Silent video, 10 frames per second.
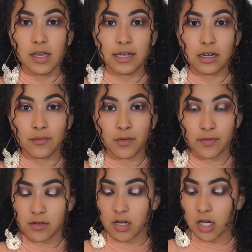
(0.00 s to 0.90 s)
And now for
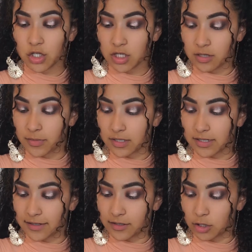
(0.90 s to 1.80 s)
foundation, I'm going to
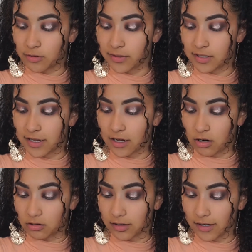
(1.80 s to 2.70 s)
take the Urban Decay
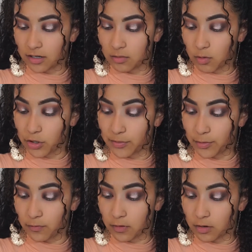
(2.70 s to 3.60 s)
All Nighter
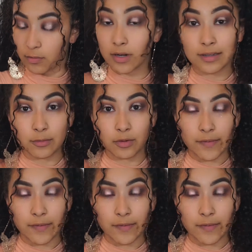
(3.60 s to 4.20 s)
Waterproof Longwear Liquid